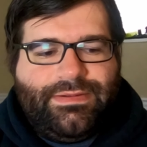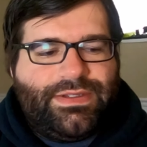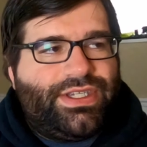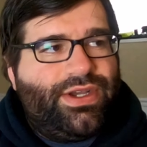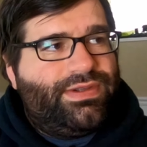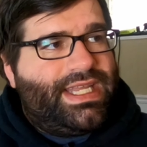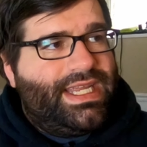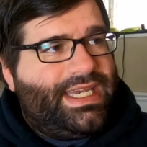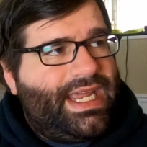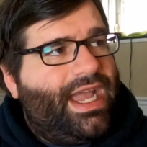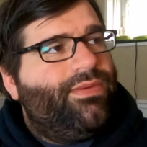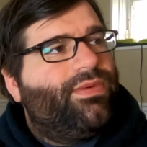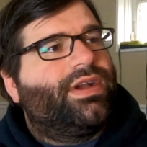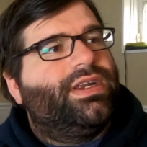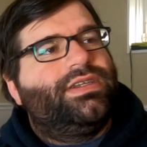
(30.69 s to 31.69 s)
So today
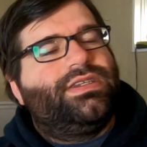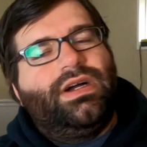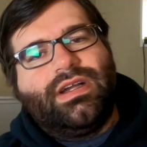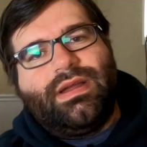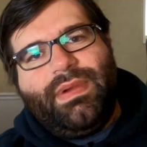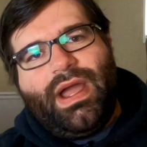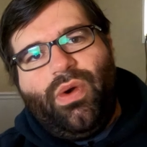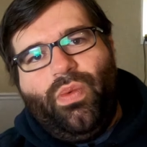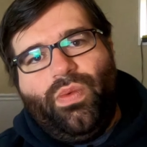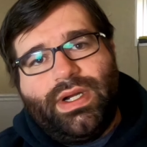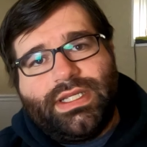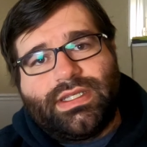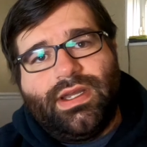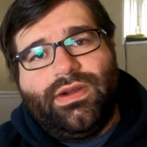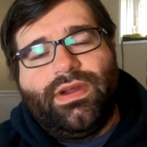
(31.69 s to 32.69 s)
we're going to talk about
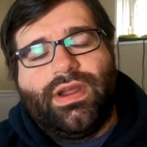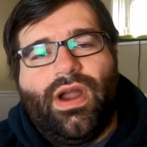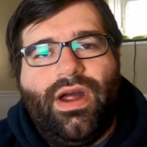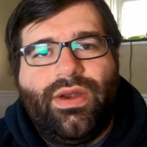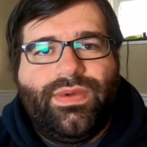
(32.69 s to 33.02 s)
what's going on